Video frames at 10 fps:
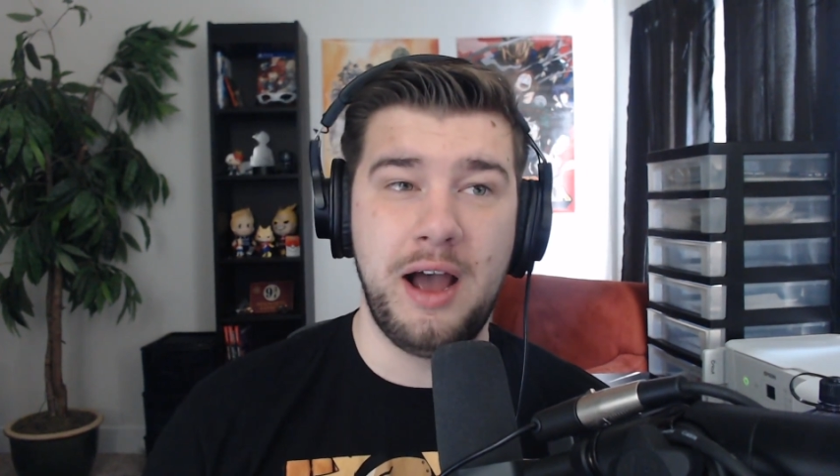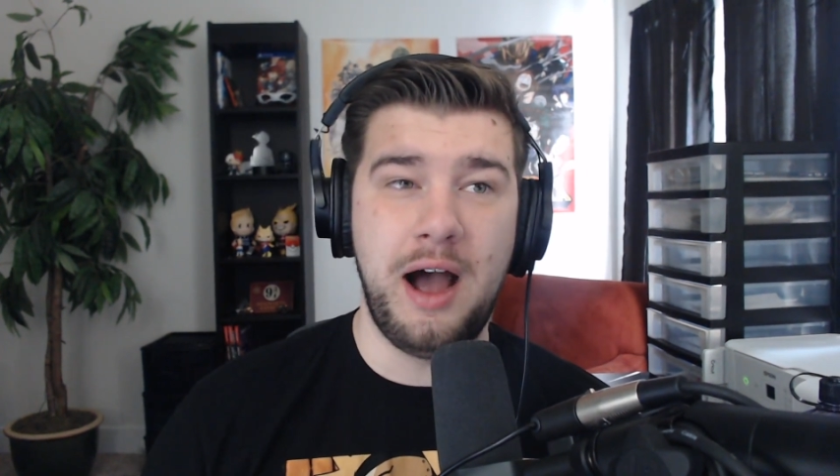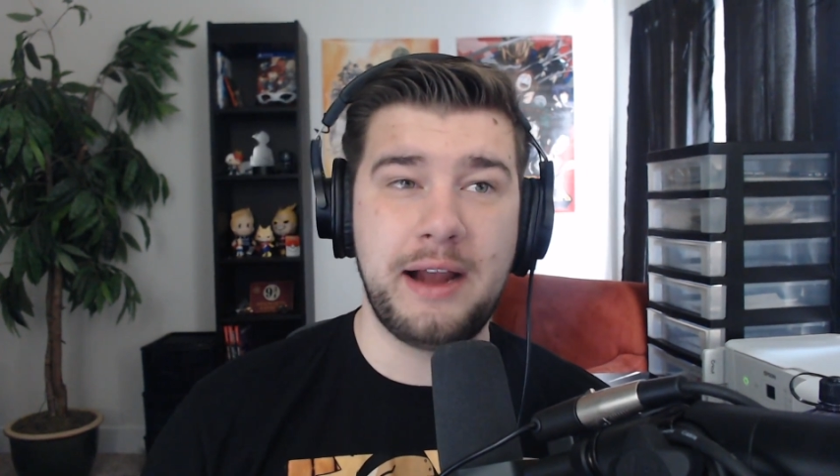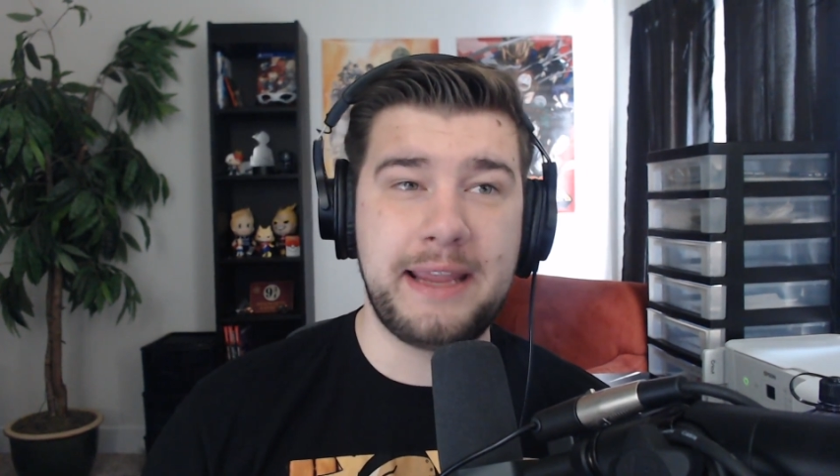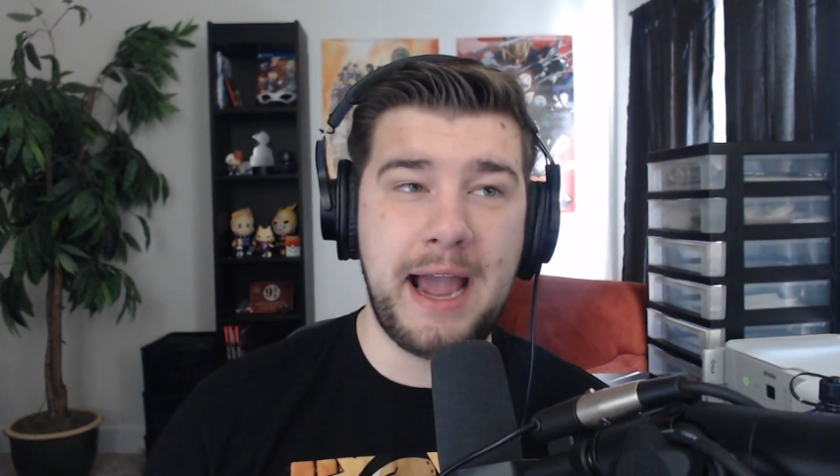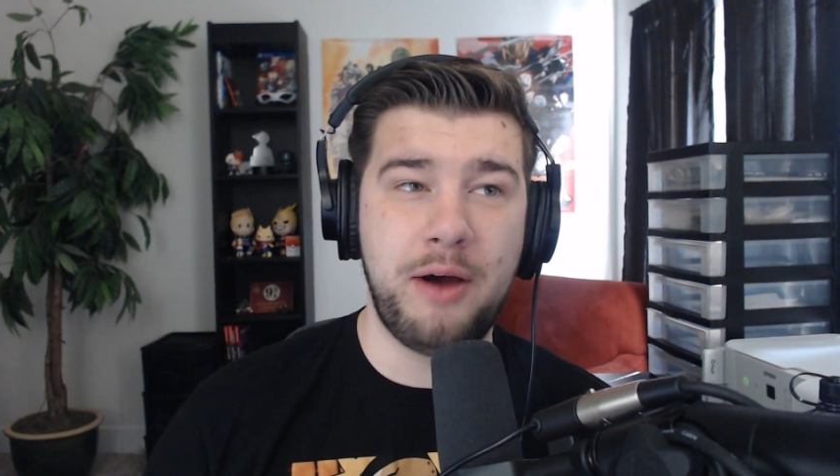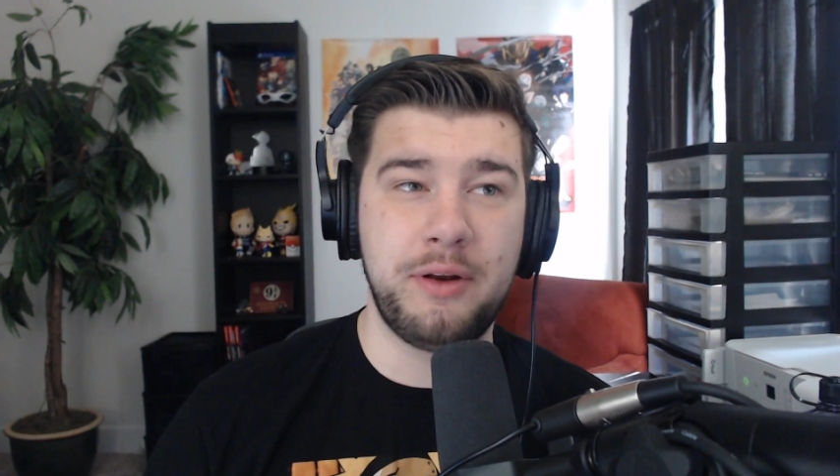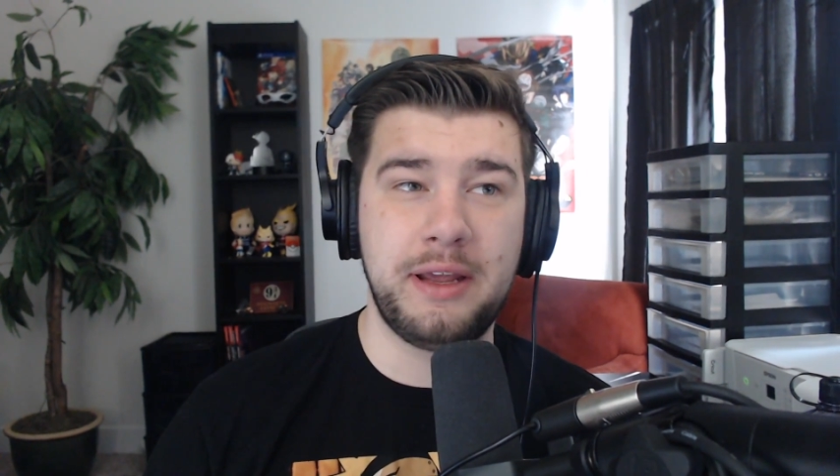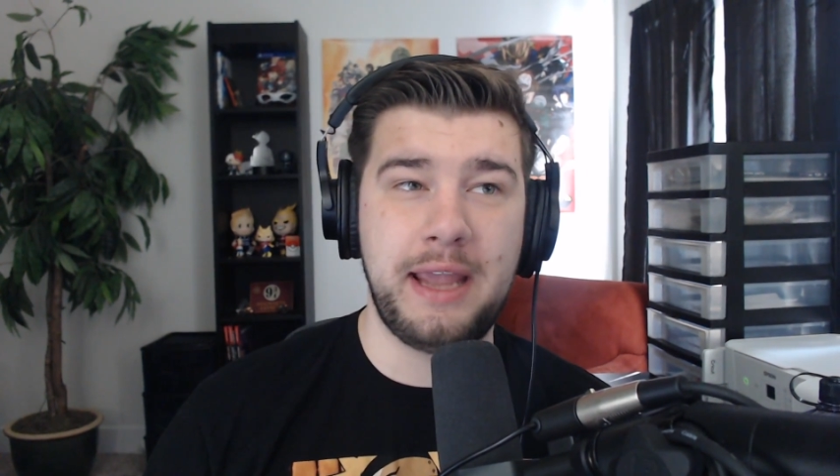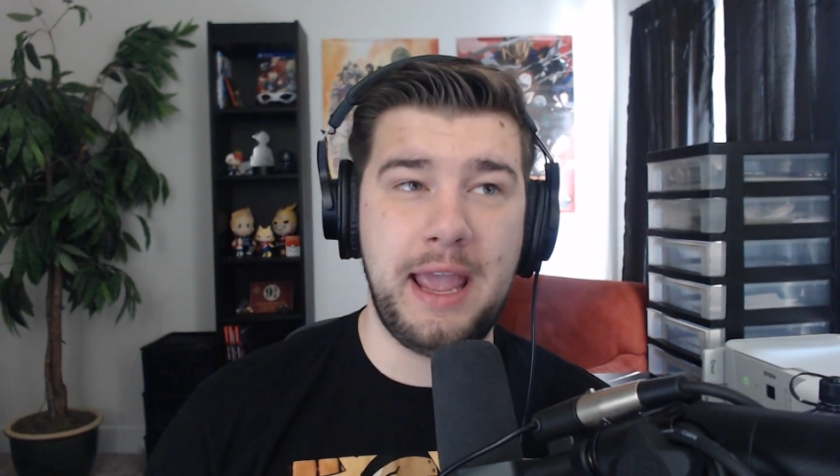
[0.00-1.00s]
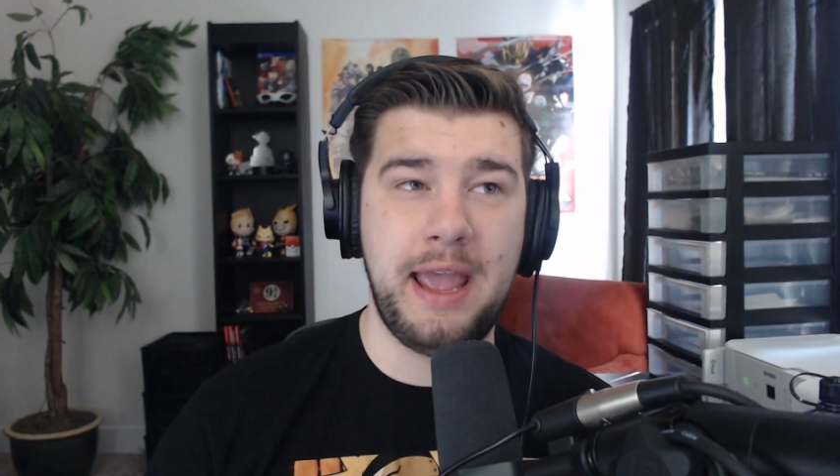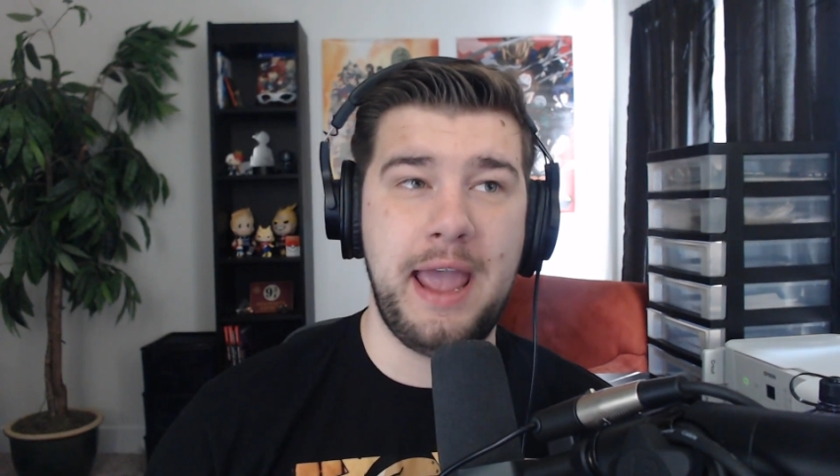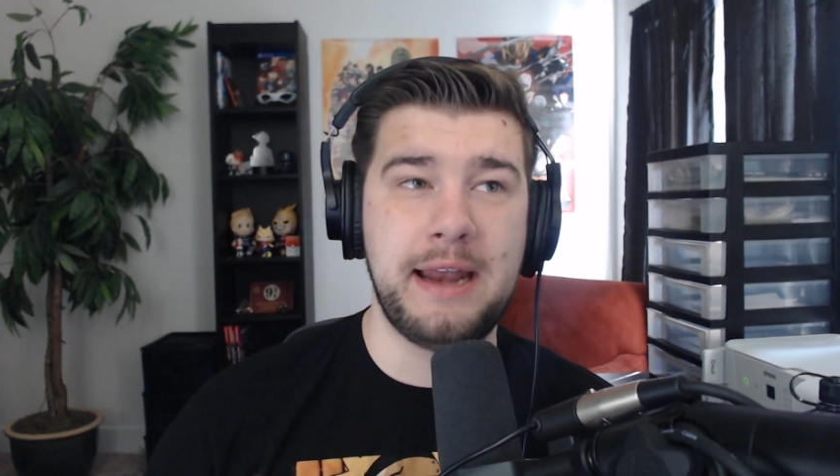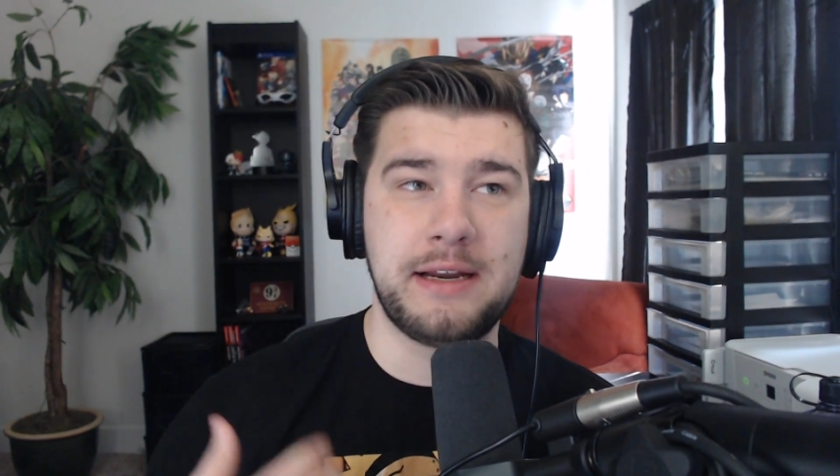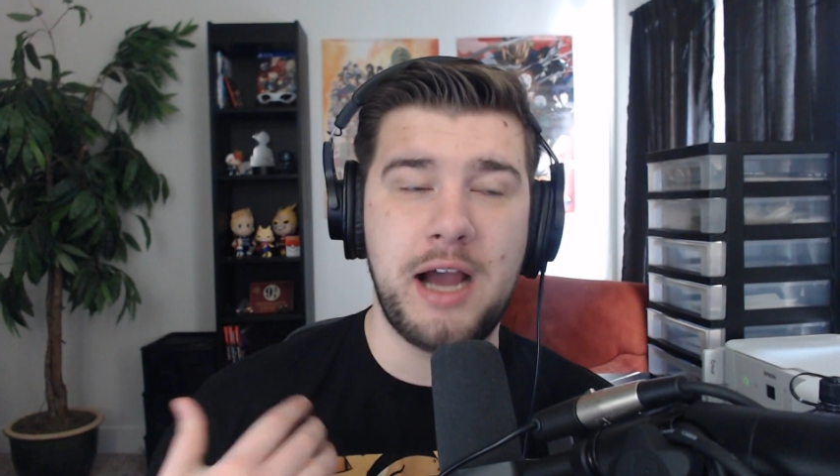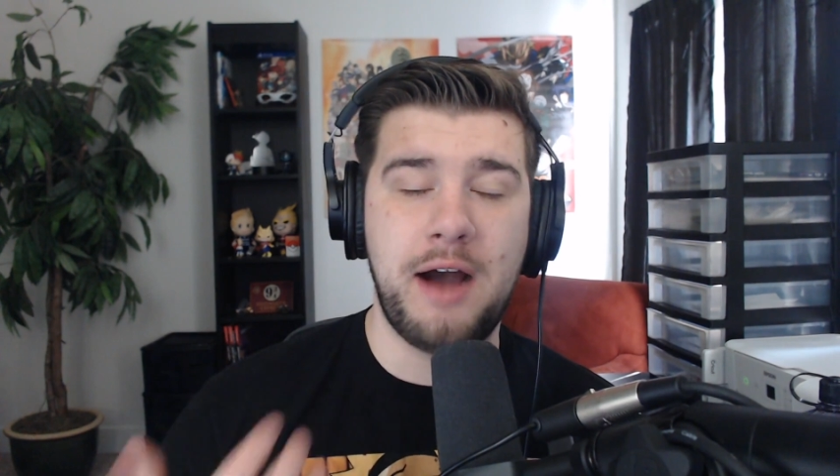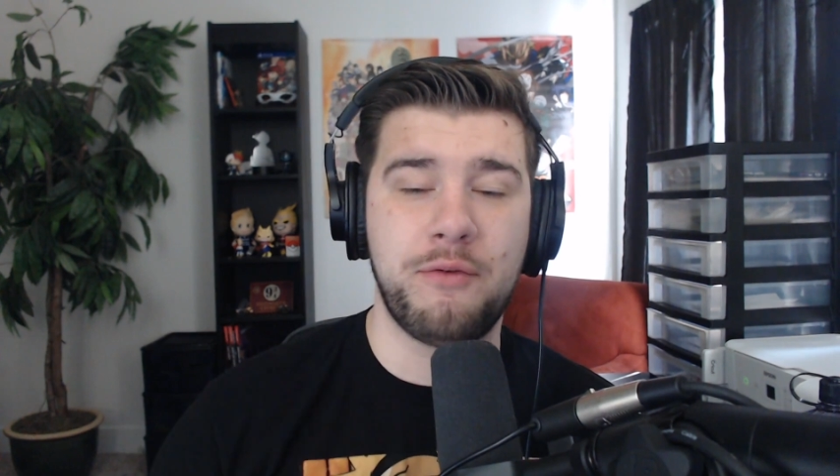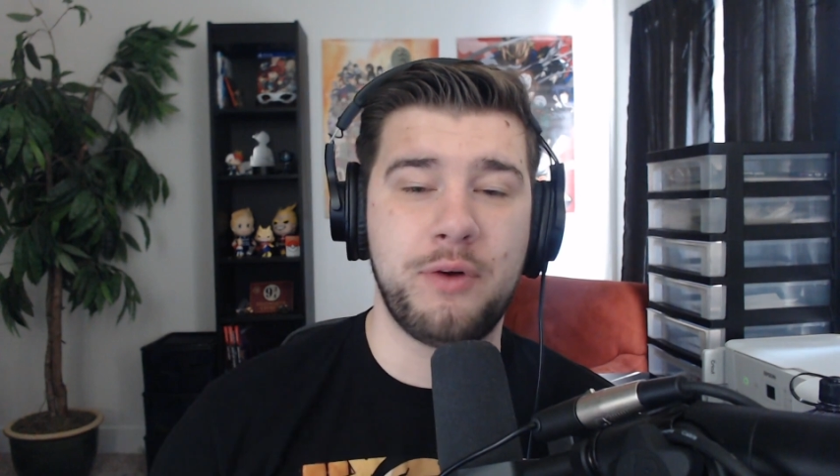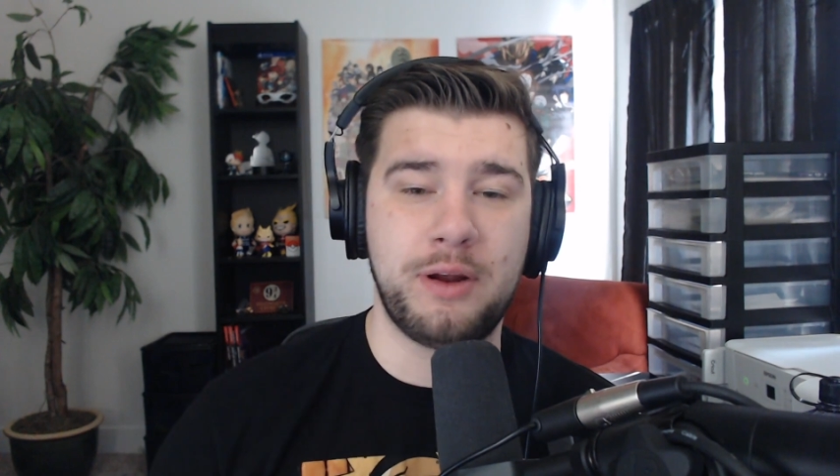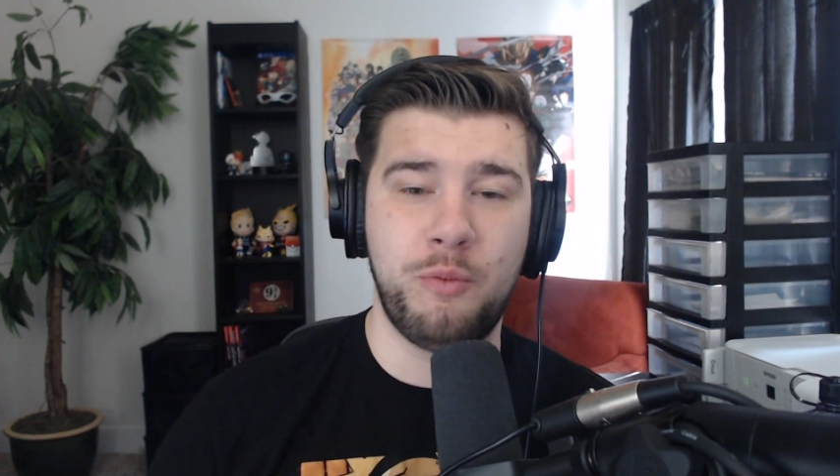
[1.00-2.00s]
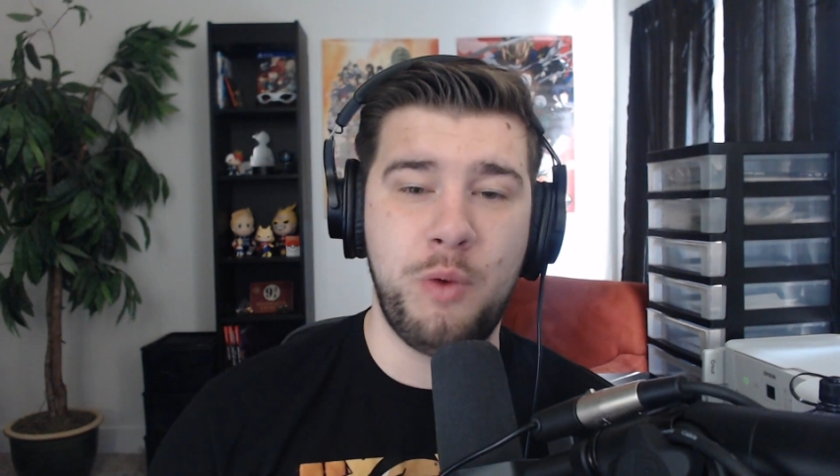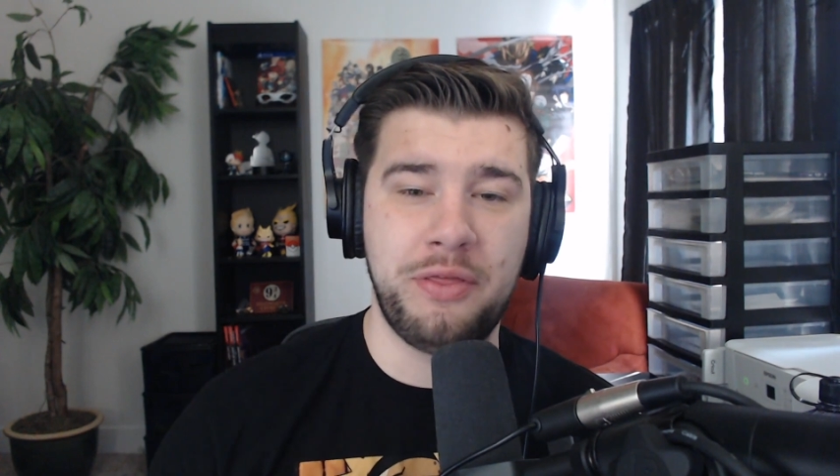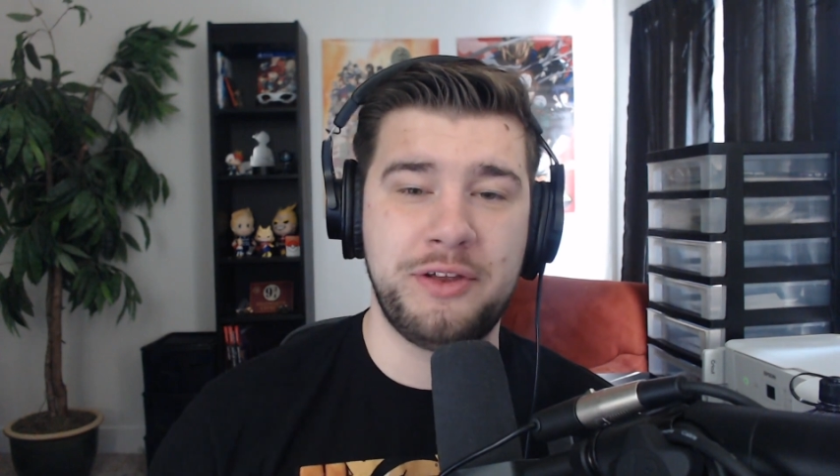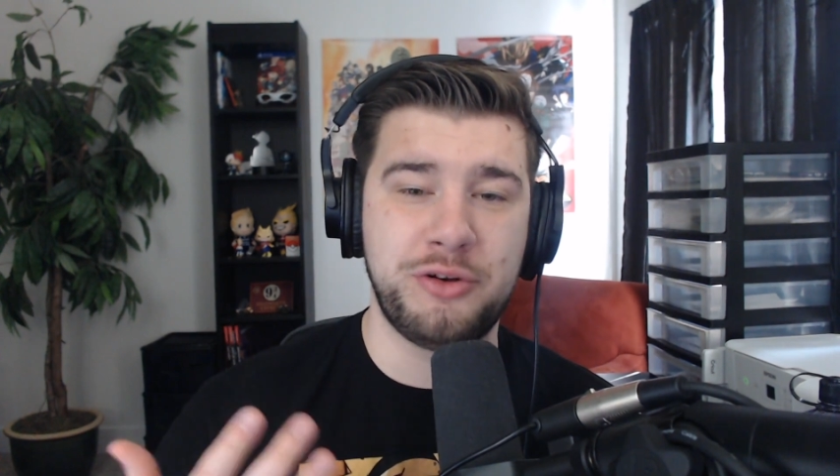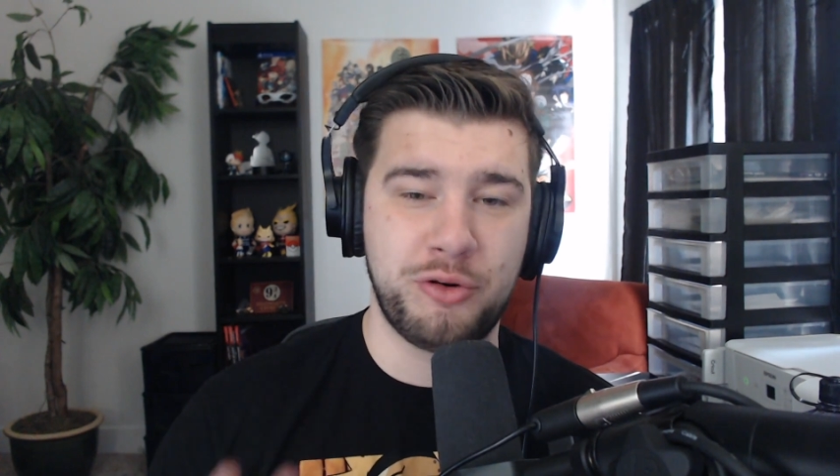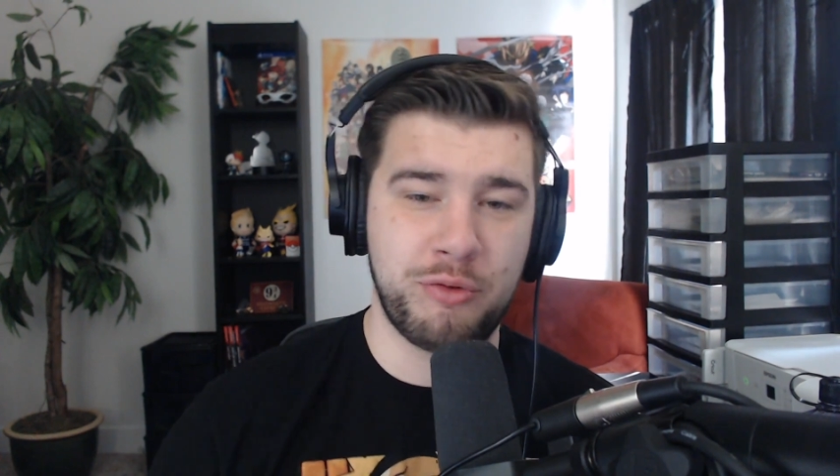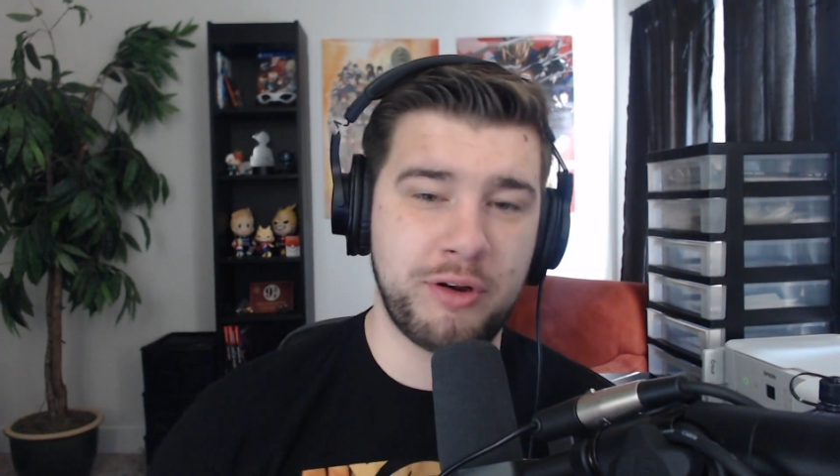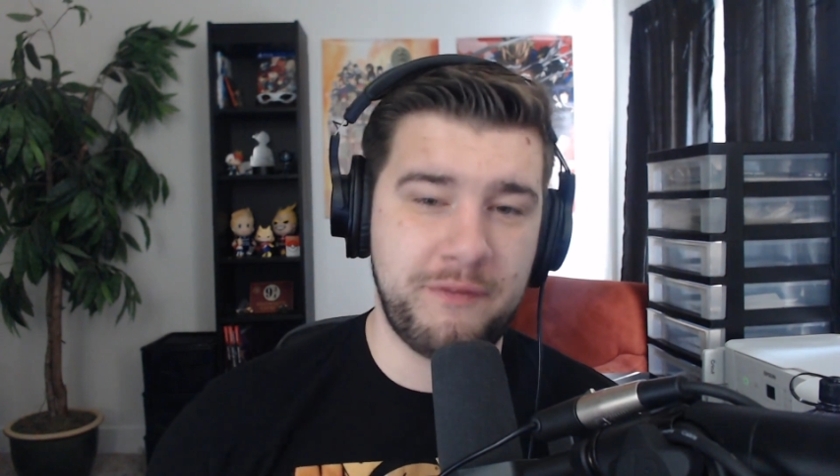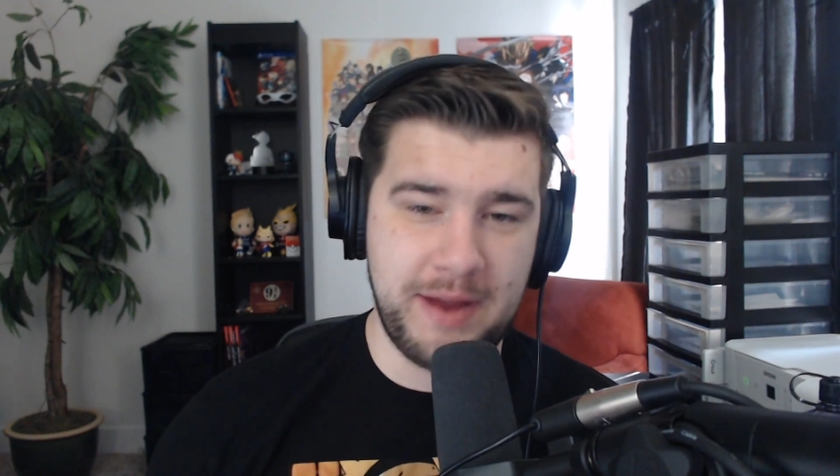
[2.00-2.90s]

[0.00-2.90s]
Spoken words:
accounting and covering what the Todoroki